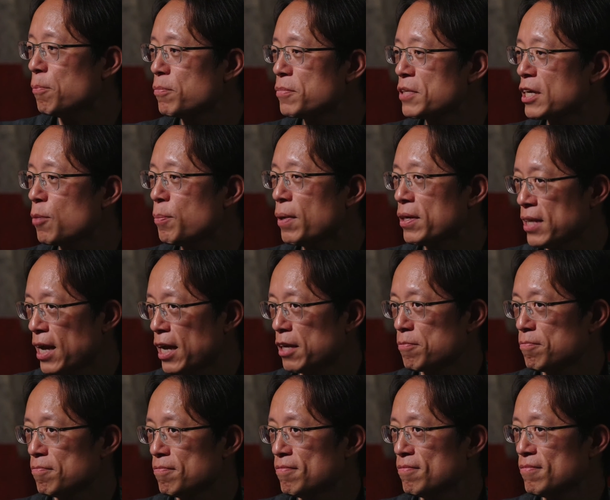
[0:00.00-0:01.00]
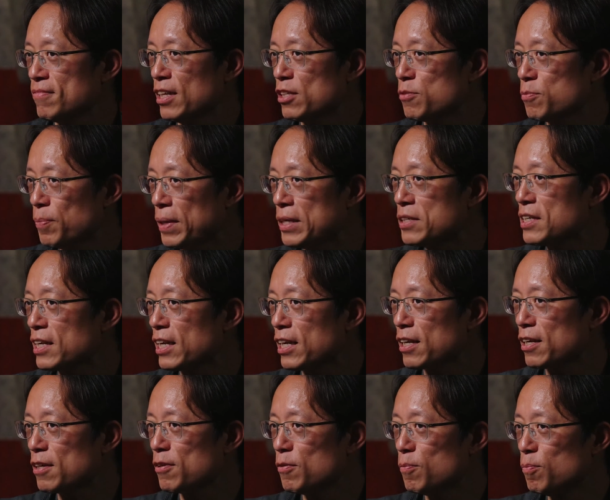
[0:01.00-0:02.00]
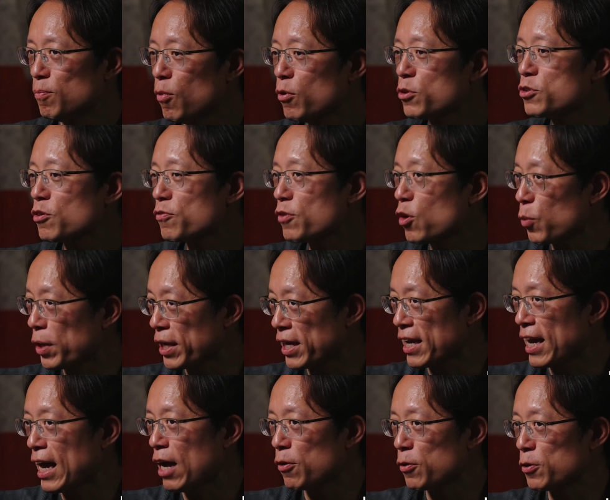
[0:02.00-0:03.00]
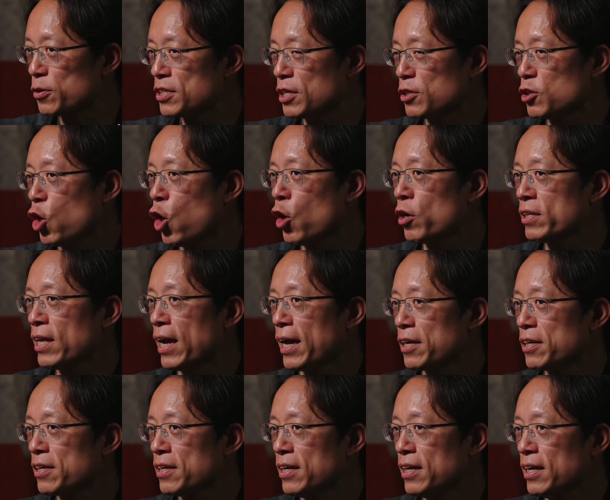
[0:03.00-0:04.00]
Think about that. That basically most of your waking hours that you're online.